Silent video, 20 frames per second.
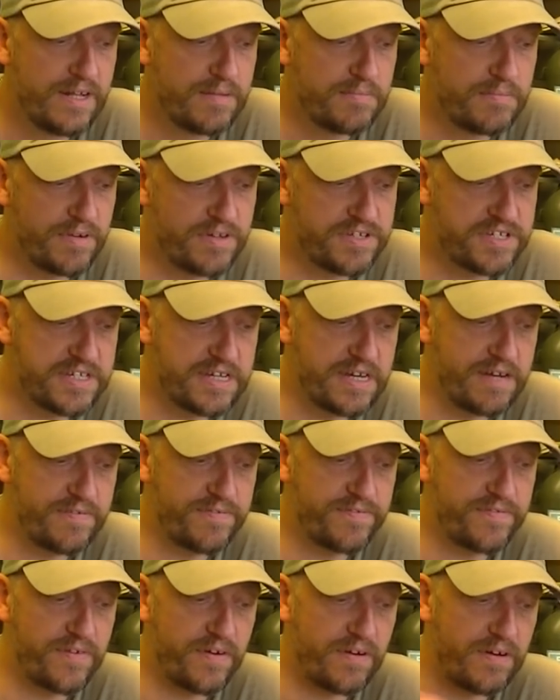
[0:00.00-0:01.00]

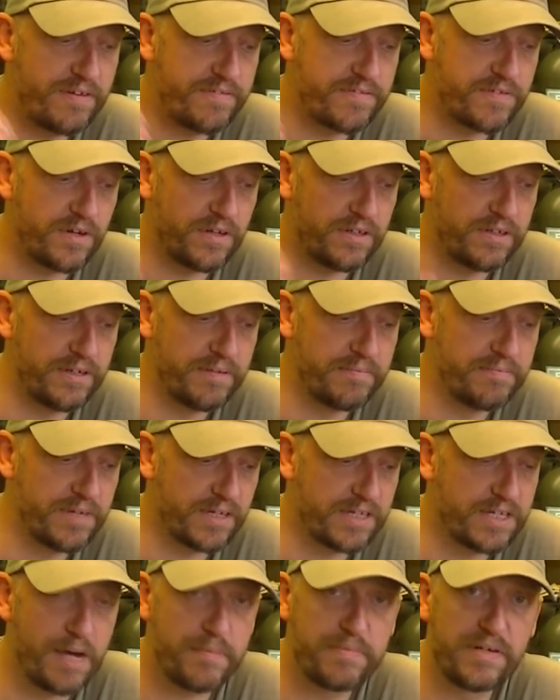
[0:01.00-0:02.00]
Myself, I've got a
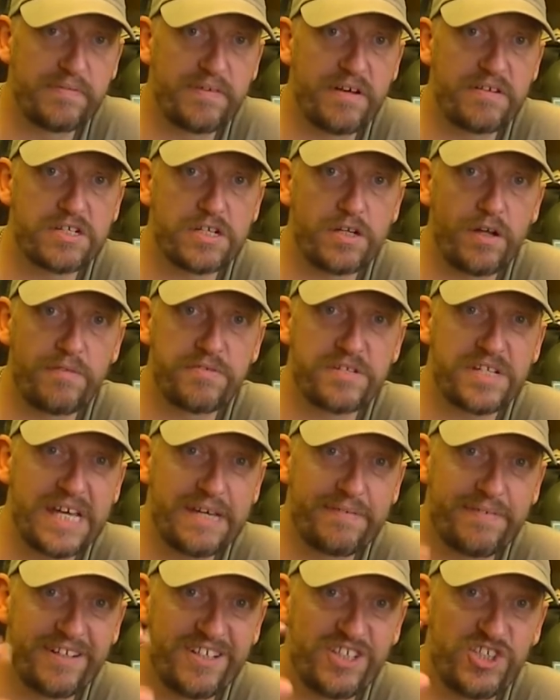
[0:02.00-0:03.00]
couple of those
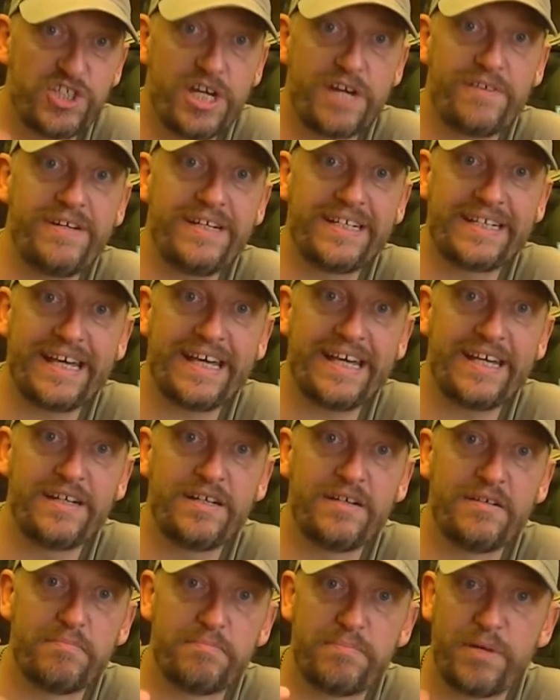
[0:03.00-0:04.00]
Lifesaver jerry
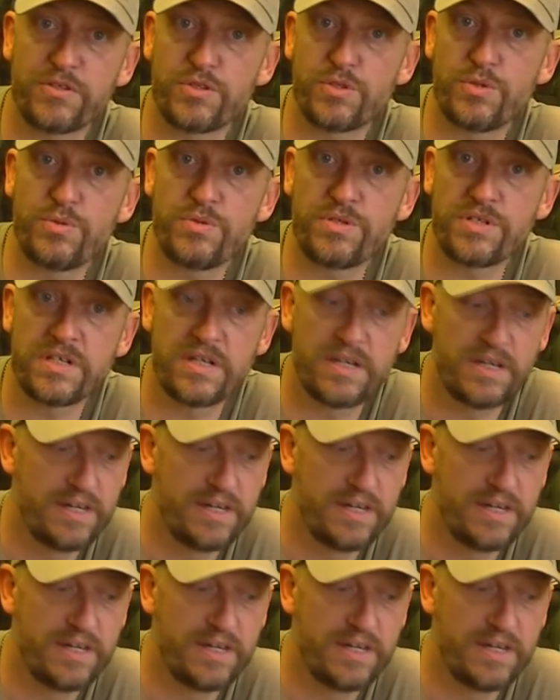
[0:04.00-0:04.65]
can bottles.